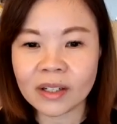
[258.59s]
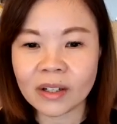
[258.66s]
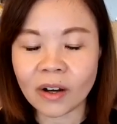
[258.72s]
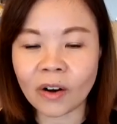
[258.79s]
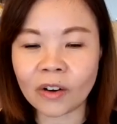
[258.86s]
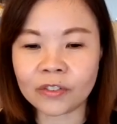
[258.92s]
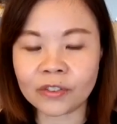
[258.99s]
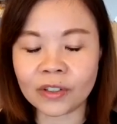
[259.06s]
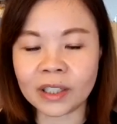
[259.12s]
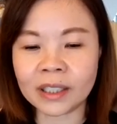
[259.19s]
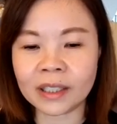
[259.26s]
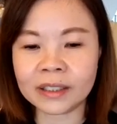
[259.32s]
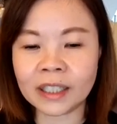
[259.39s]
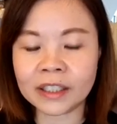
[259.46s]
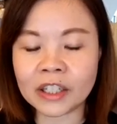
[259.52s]
of
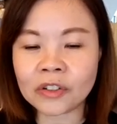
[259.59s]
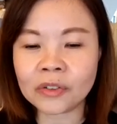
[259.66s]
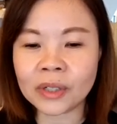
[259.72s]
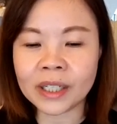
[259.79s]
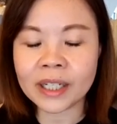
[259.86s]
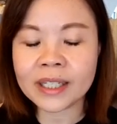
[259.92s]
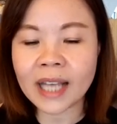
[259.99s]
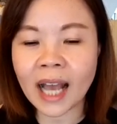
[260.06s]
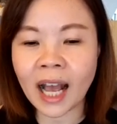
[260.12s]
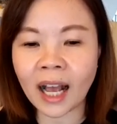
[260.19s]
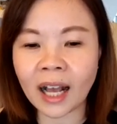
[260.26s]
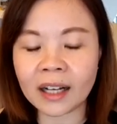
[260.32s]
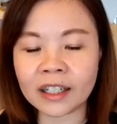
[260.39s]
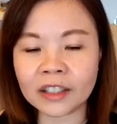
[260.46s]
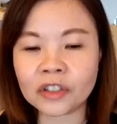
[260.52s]
the ingredients are
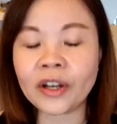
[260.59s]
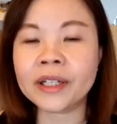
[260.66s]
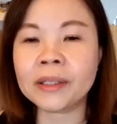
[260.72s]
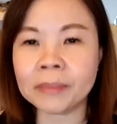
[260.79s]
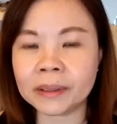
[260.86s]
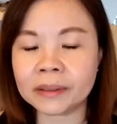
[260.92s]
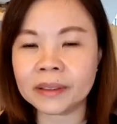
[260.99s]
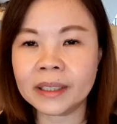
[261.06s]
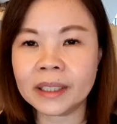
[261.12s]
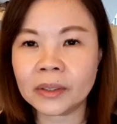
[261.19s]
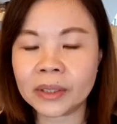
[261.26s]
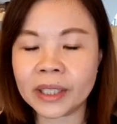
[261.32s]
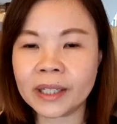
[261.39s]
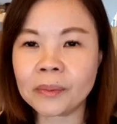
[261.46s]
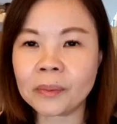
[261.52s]
credible.
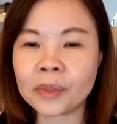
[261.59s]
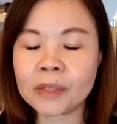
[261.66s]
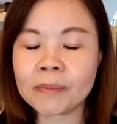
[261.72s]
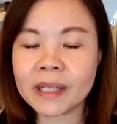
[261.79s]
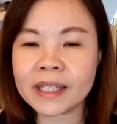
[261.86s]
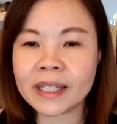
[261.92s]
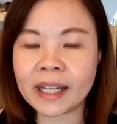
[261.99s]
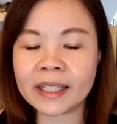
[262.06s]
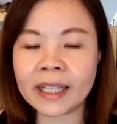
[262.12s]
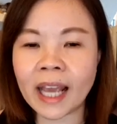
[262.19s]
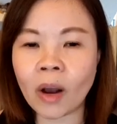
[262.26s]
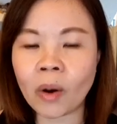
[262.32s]
Okay, which means that they